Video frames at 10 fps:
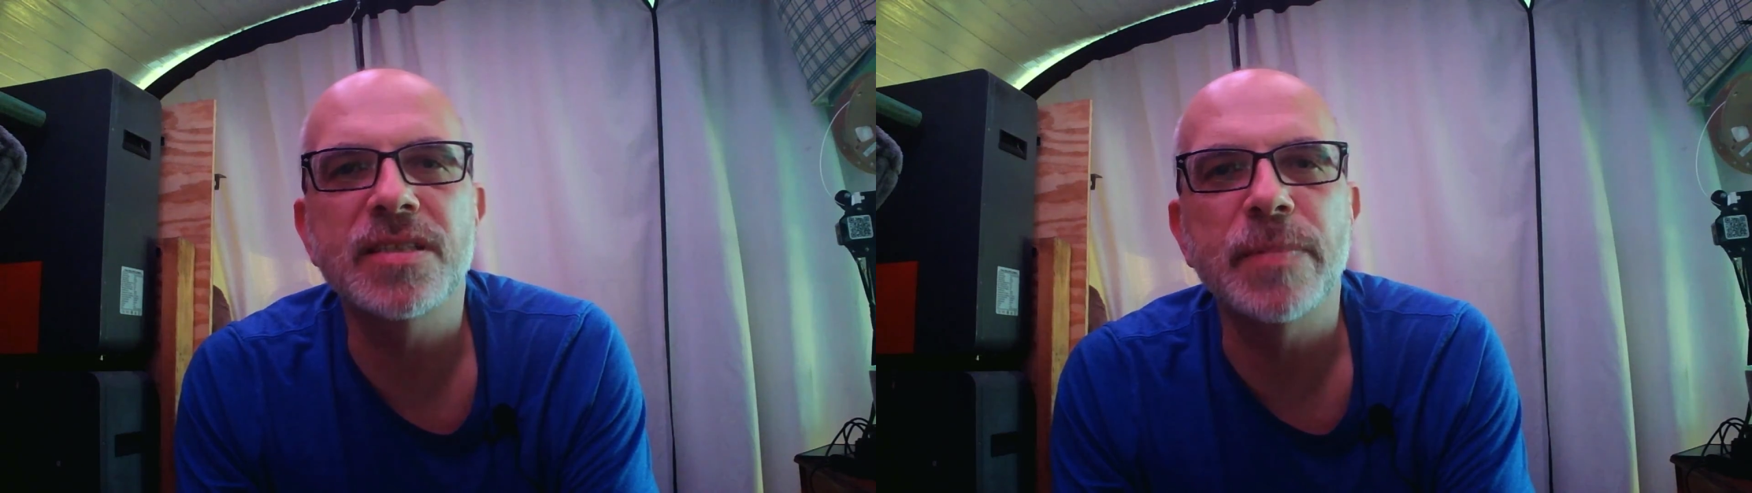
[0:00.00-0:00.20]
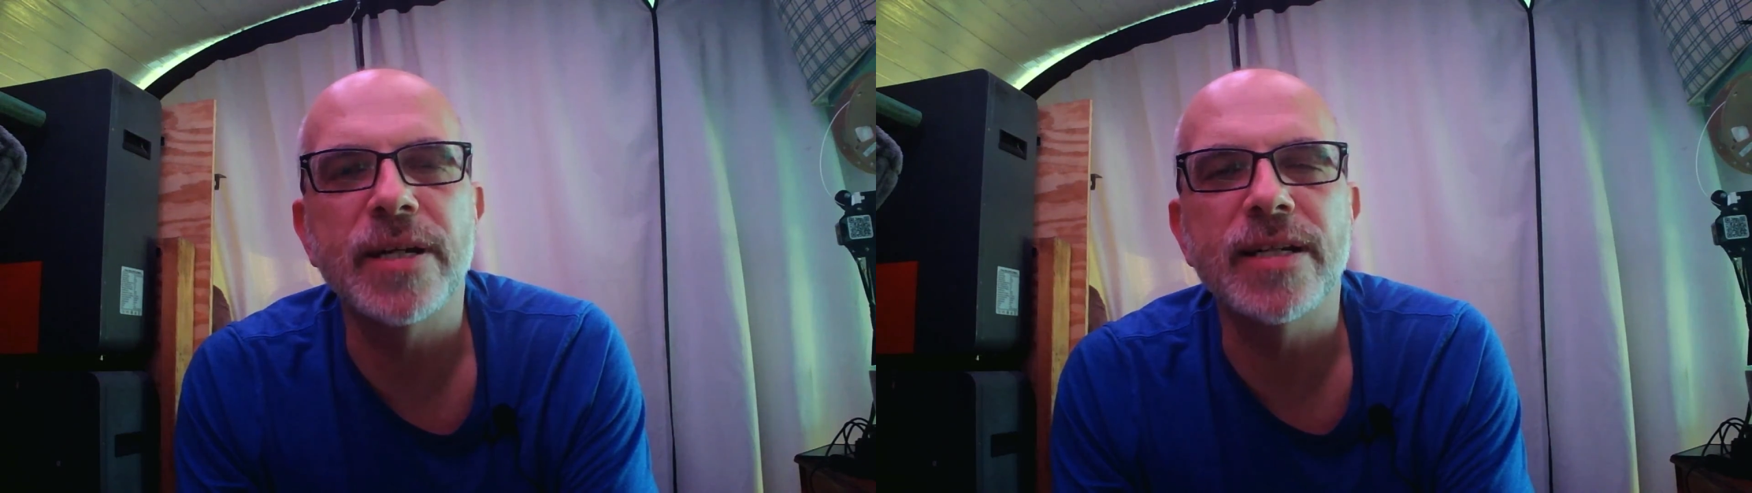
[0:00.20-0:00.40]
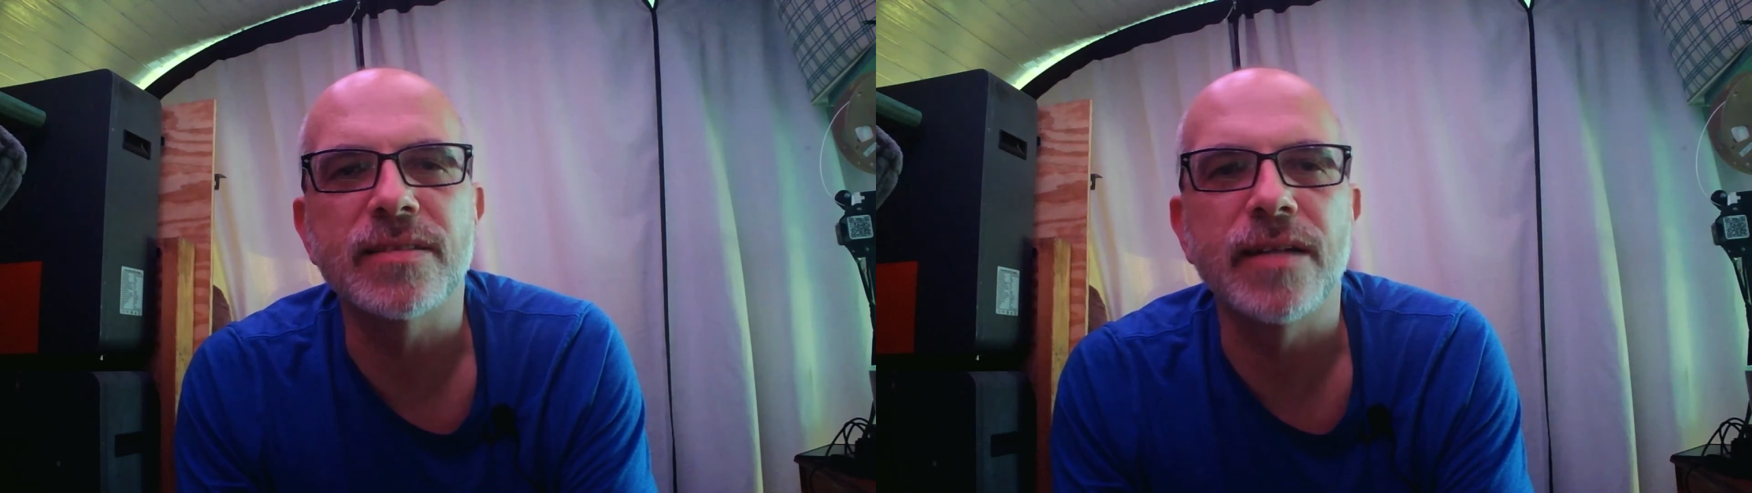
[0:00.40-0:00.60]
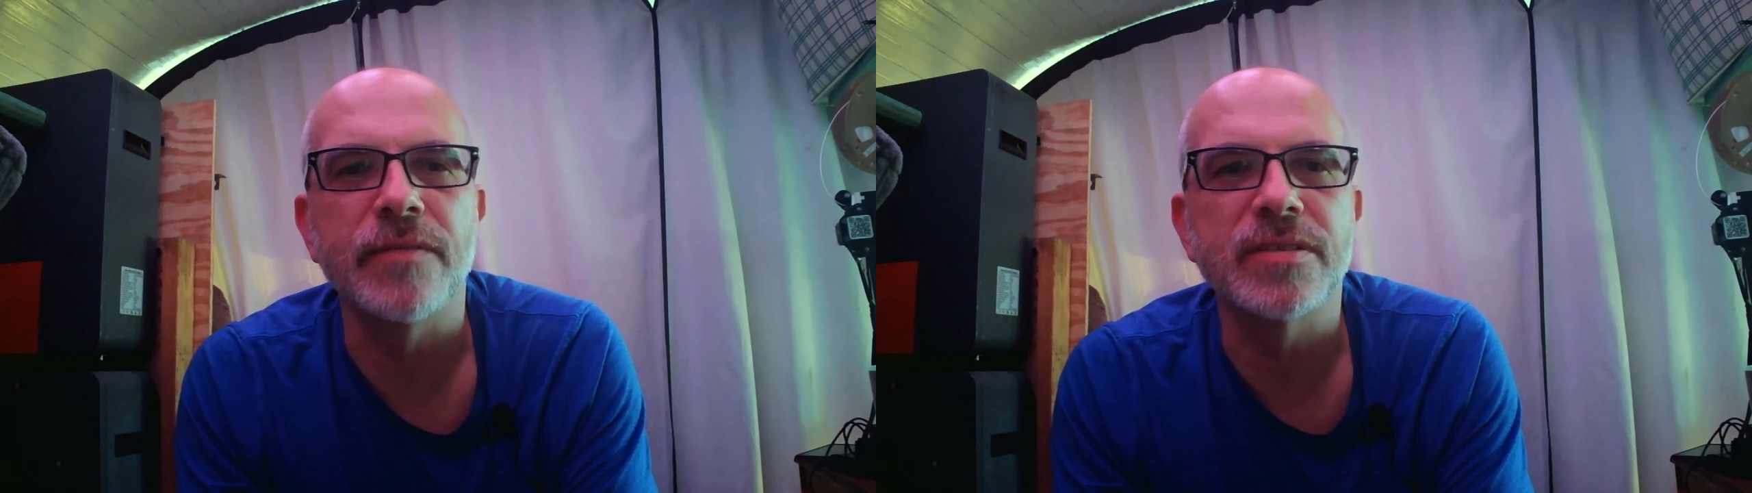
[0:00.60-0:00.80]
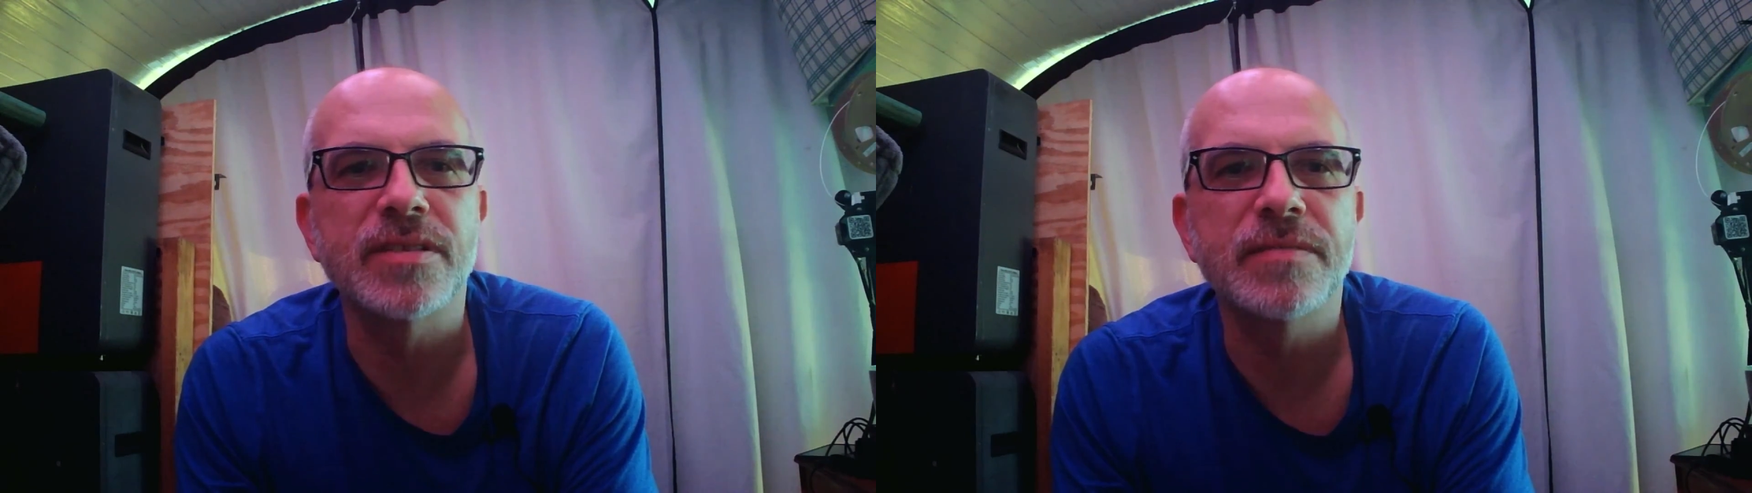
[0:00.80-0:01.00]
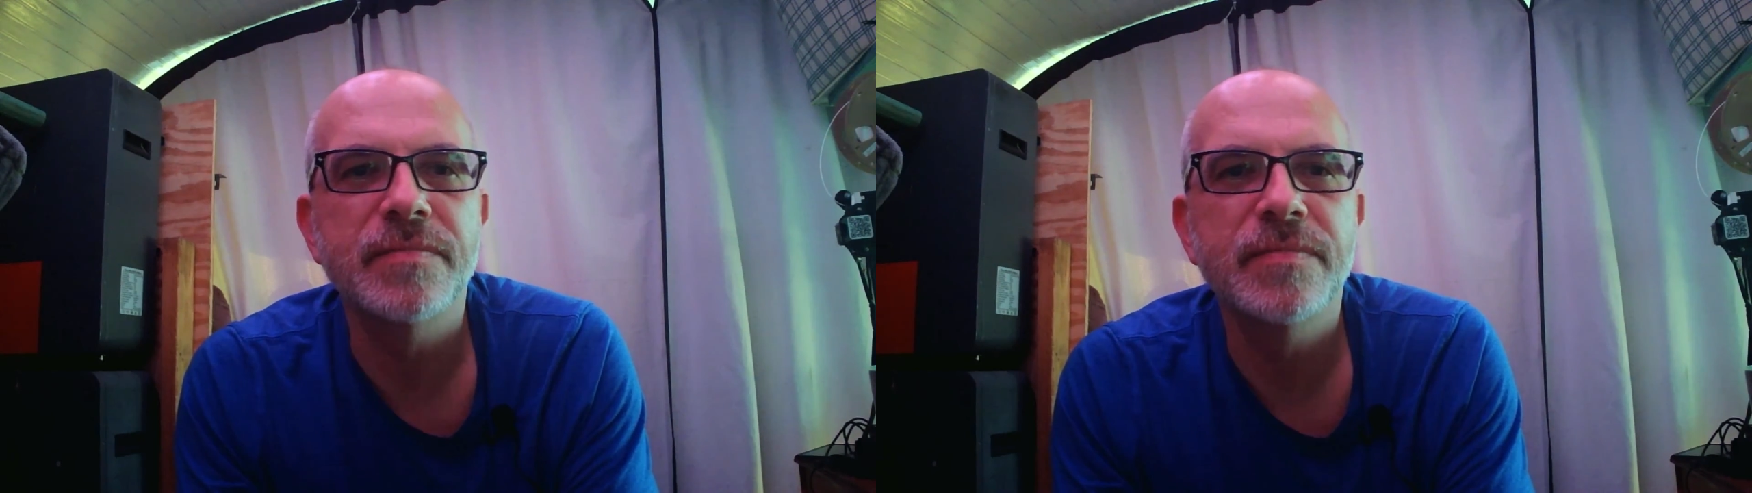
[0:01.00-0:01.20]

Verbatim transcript: experience levels.